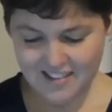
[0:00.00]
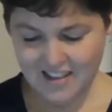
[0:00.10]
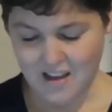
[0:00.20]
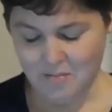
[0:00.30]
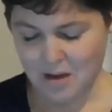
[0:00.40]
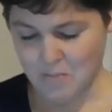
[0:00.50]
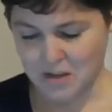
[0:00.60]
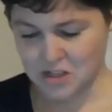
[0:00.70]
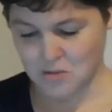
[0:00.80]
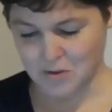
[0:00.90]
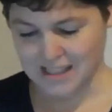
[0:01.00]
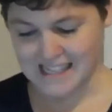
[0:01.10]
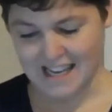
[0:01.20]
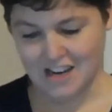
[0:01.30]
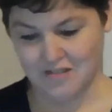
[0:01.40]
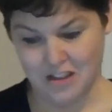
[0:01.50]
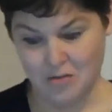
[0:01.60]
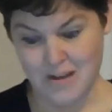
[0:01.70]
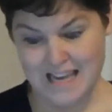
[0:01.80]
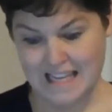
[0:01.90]
all my picture books on here for the
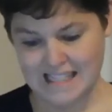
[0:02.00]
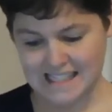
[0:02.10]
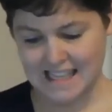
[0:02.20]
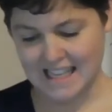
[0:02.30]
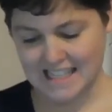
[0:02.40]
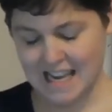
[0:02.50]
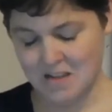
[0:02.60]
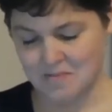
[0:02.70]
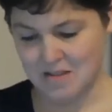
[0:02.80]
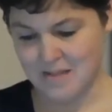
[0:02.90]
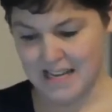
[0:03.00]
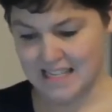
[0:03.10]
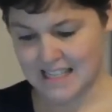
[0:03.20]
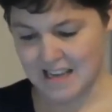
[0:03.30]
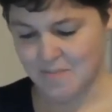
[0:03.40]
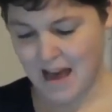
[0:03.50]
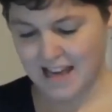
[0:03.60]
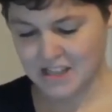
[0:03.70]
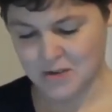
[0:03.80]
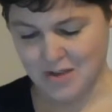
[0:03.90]
week. It's going to take me a minute to get back to it.